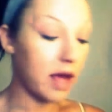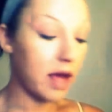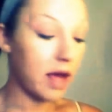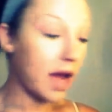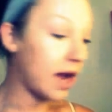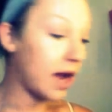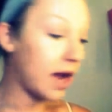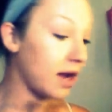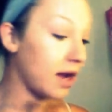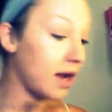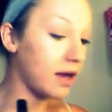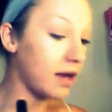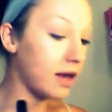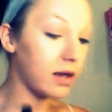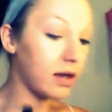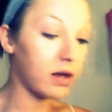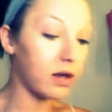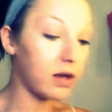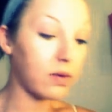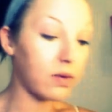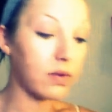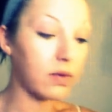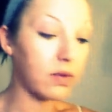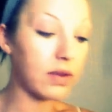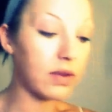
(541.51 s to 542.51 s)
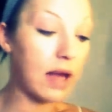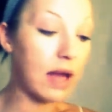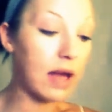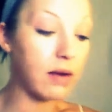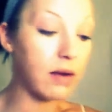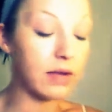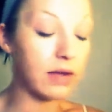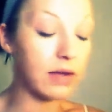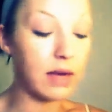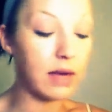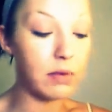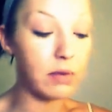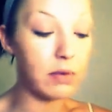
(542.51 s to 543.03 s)
And that
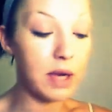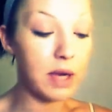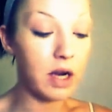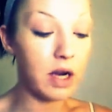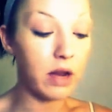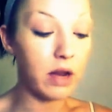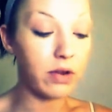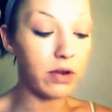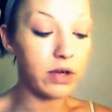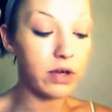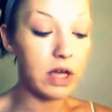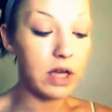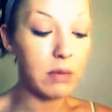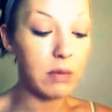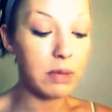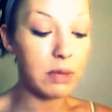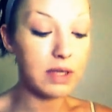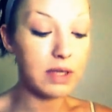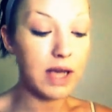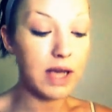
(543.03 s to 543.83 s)
would be another tip is